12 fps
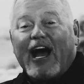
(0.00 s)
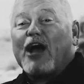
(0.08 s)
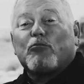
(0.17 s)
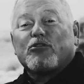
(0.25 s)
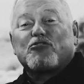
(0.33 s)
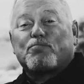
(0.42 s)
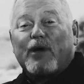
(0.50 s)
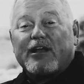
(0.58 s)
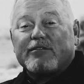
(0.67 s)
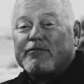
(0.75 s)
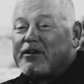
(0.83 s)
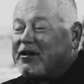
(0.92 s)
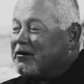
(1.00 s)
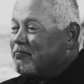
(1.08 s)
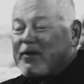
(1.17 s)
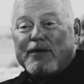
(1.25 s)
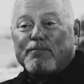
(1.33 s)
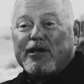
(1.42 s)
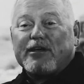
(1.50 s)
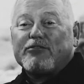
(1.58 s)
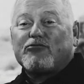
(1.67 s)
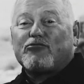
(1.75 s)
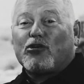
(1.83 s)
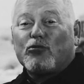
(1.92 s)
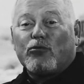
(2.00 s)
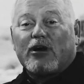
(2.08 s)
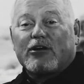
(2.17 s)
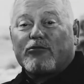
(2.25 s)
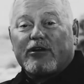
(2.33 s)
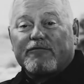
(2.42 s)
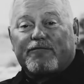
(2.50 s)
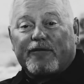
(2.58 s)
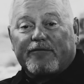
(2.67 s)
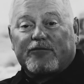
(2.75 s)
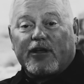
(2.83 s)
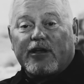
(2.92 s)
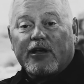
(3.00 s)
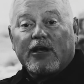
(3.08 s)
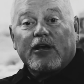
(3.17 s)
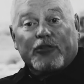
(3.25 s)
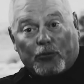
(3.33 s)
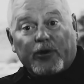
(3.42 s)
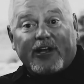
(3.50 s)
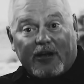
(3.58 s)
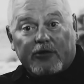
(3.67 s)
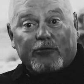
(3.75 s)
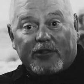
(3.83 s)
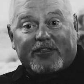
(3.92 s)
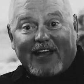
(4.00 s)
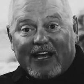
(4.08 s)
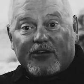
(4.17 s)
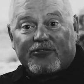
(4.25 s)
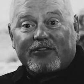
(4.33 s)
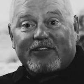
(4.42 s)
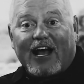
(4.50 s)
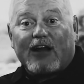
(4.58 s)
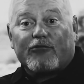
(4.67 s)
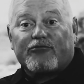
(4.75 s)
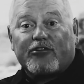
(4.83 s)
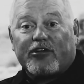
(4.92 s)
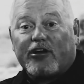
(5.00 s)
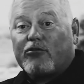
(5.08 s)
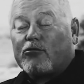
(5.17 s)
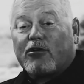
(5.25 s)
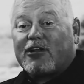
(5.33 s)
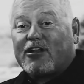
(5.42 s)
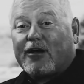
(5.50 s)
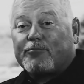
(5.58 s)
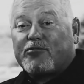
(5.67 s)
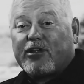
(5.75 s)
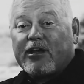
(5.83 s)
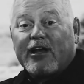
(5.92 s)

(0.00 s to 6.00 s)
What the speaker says: I would spend maybe $250,000, $300,000 a year on clubs.